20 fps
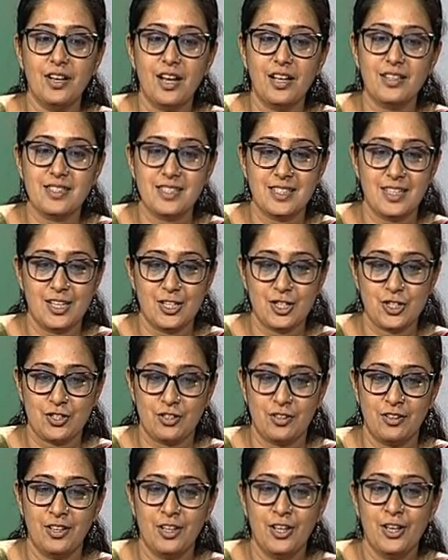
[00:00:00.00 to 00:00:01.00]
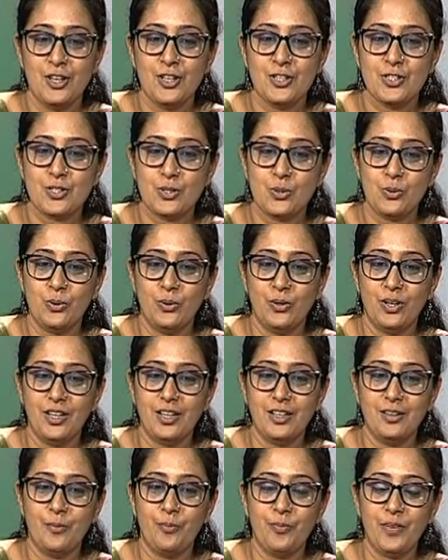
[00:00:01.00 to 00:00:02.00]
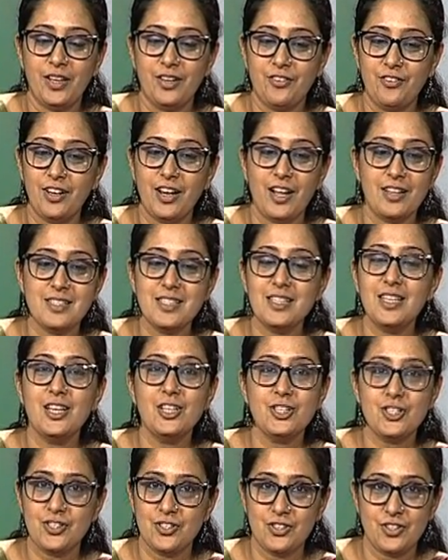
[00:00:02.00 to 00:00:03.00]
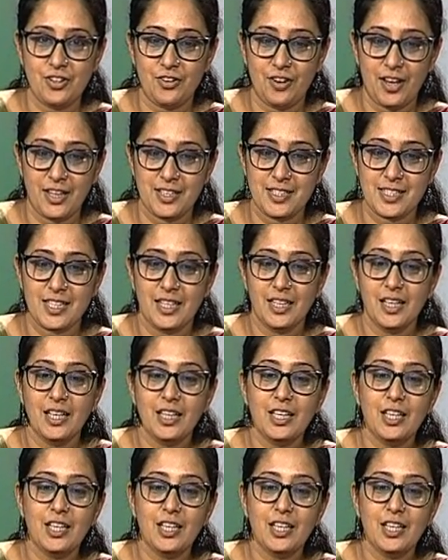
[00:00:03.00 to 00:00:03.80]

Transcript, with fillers: renunciation so um, in renunciation she writes